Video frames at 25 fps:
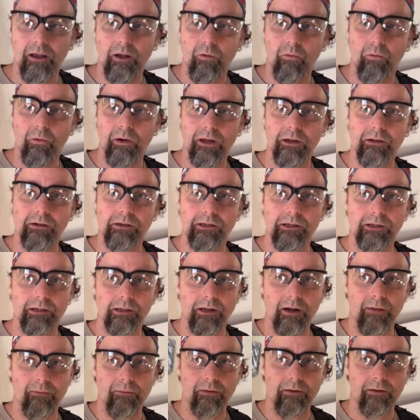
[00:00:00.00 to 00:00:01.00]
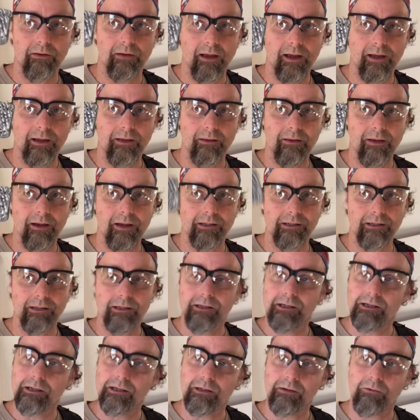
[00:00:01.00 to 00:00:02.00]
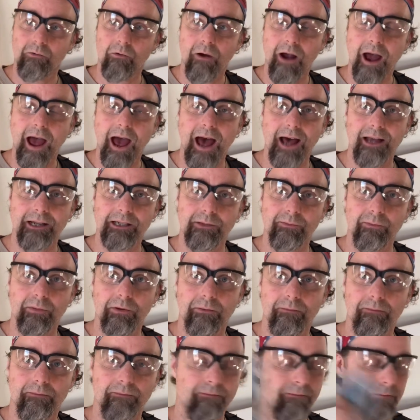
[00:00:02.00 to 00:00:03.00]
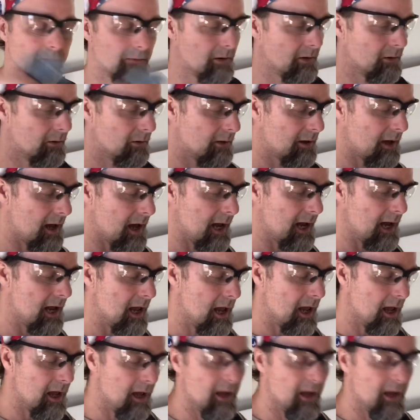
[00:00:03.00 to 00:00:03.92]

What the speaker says: we use something like this. This is a rasp, okay?